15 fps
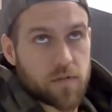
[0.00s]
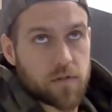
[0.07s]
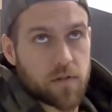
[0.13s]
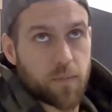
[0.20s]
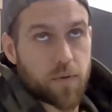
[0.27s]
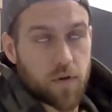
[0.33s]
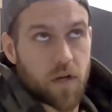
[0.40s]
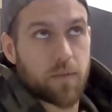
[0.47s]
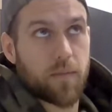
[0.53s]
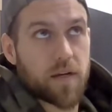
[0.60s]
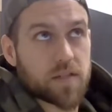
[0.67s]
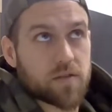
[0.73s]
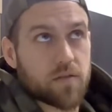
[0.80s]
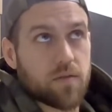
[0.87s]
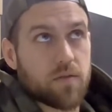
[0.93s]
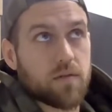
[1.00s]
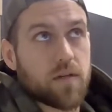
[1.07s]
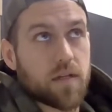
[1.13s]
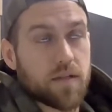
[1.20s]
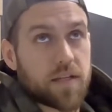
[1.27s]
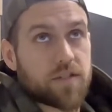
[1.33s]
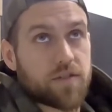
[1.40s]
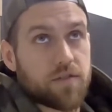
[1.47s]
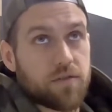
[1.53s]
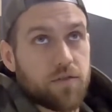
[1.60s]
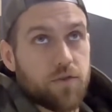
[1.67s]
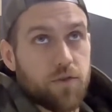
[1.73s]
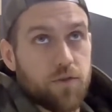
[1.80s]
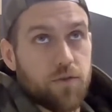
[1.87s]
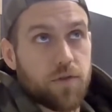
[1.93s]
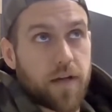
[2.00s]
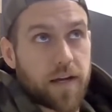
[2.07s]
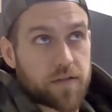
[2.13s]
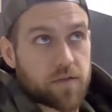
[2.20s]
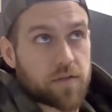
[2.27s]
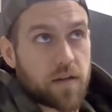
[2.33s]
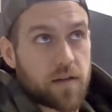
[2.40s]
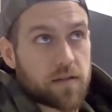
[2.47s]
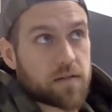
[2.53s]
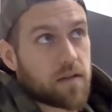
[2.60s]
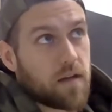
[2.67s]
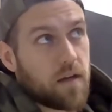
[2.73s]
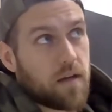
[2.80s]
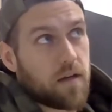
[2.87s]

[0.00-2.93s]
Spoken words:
To put on muscle, unless you're new to exercise,